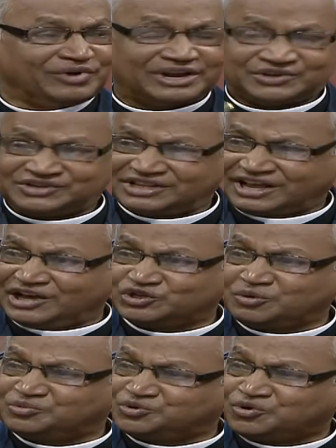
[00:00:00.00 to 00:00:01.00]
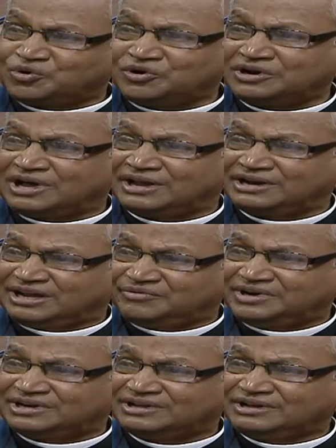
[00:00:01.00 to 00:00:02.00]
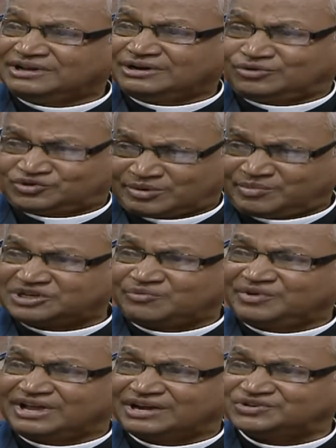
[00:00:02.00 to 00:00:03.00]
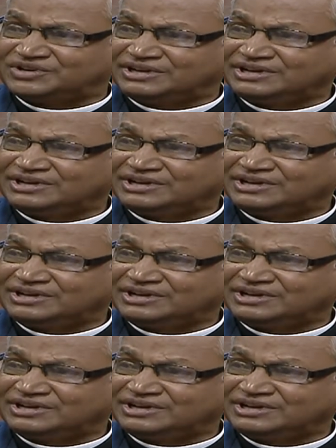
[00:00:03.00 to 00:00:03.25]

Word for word: Whereas in the case of Saul and David, to some extent we can